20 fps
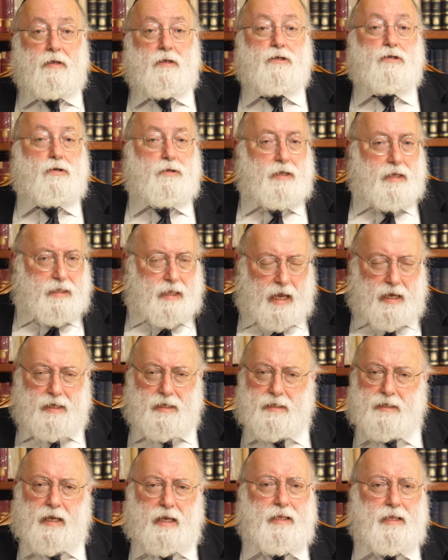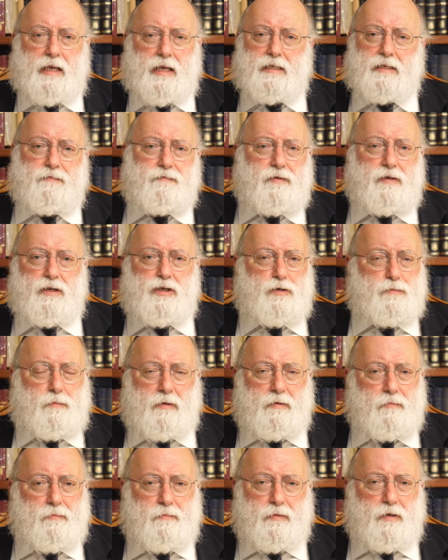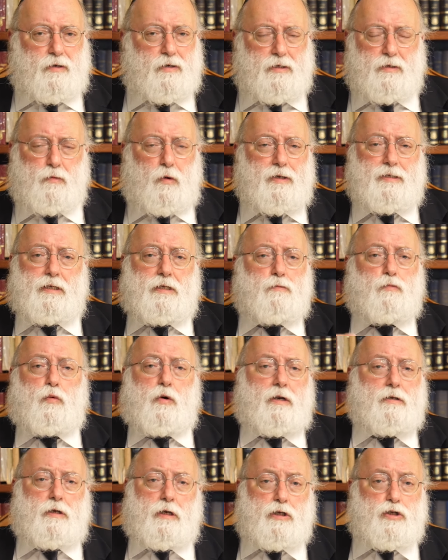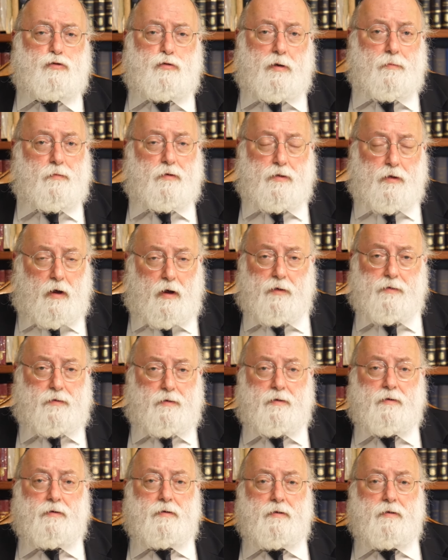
So the attacker said Naaseh v'nishma, because it wasn't one extreme or the other.